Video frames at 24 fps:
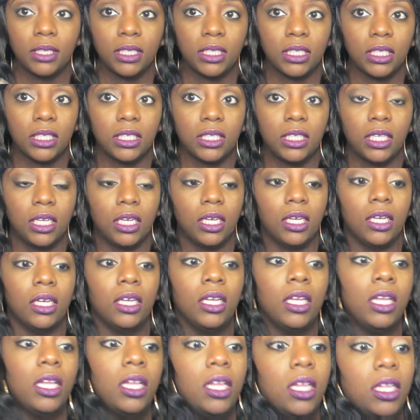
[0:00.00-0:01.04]
This is the
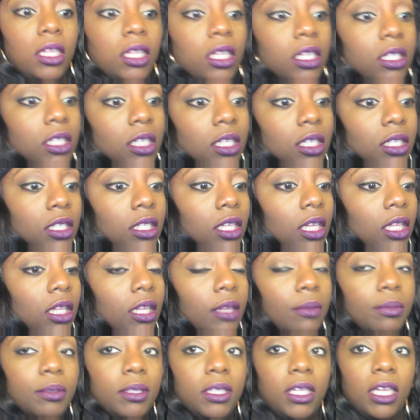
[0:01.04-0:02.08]

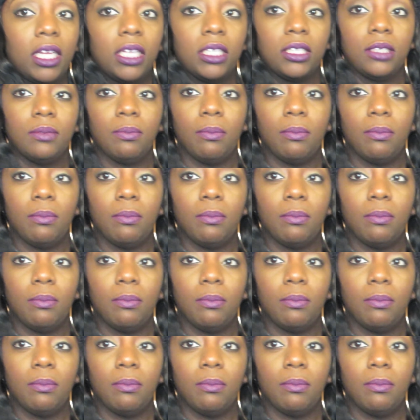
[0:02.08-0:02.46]
lipstick